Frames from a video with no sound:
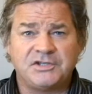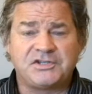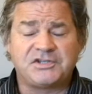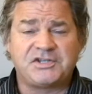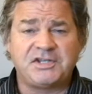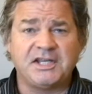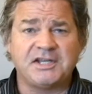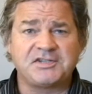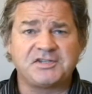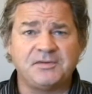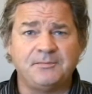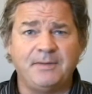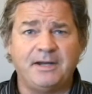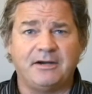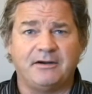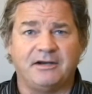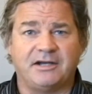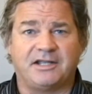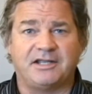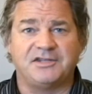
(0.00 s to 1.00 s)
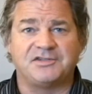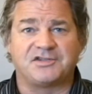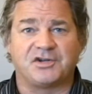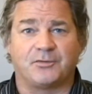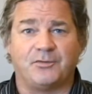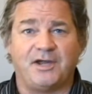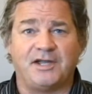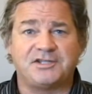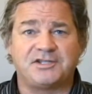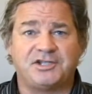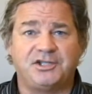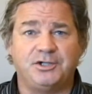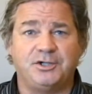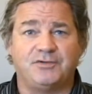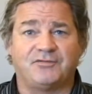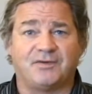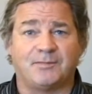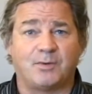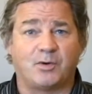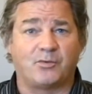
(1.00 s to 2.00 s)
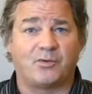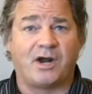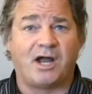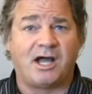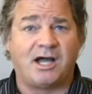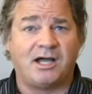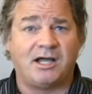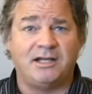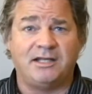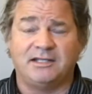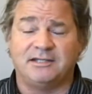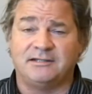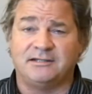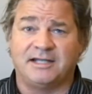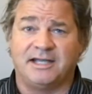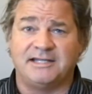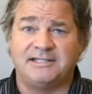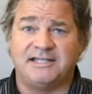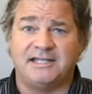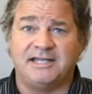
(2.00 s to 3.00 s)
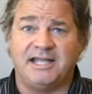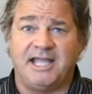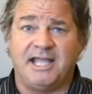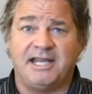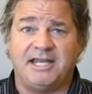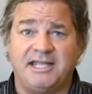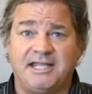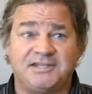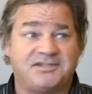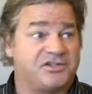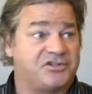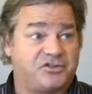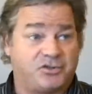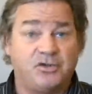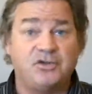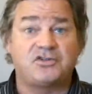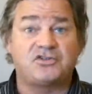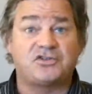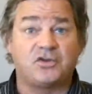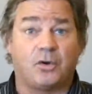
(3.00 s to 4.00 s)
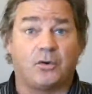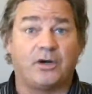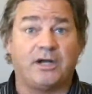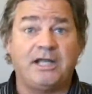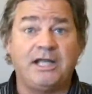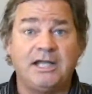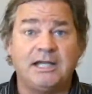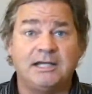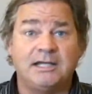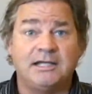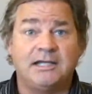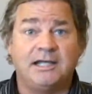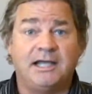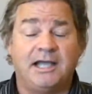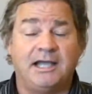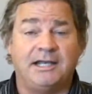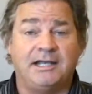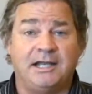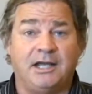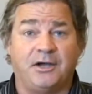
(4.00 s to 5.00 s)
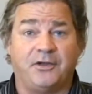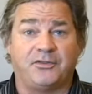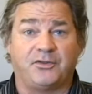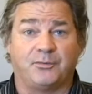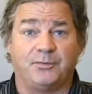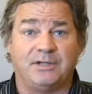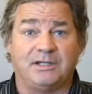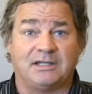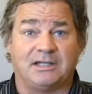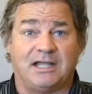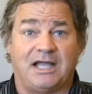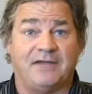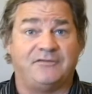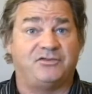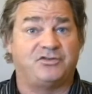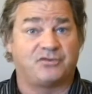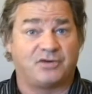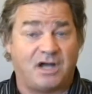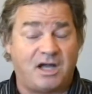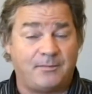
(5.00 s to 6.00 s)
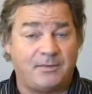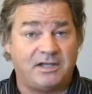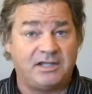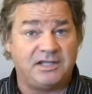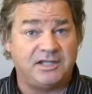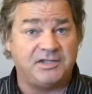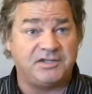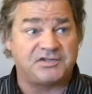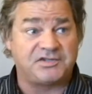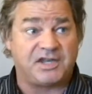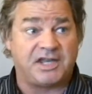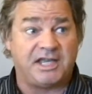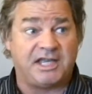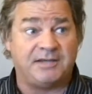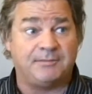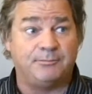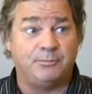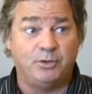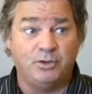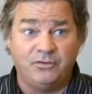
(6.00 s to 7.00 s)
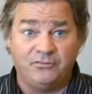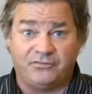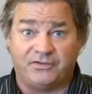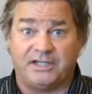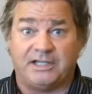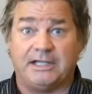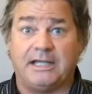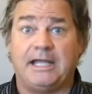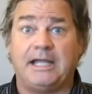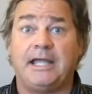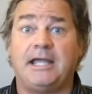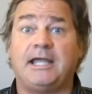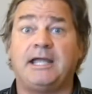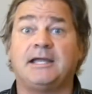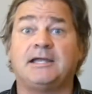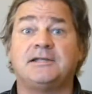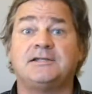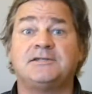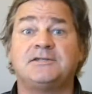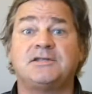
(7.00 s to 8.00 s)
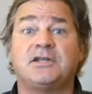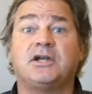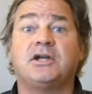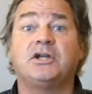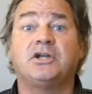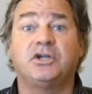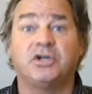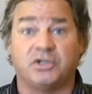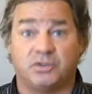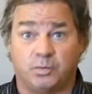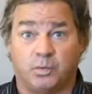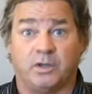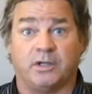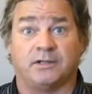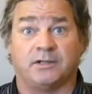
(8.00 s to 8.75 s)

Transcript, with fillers: Six Americans are rescued from Iran in 1980. It's a true story, and now the real life drama is a movie and a good one.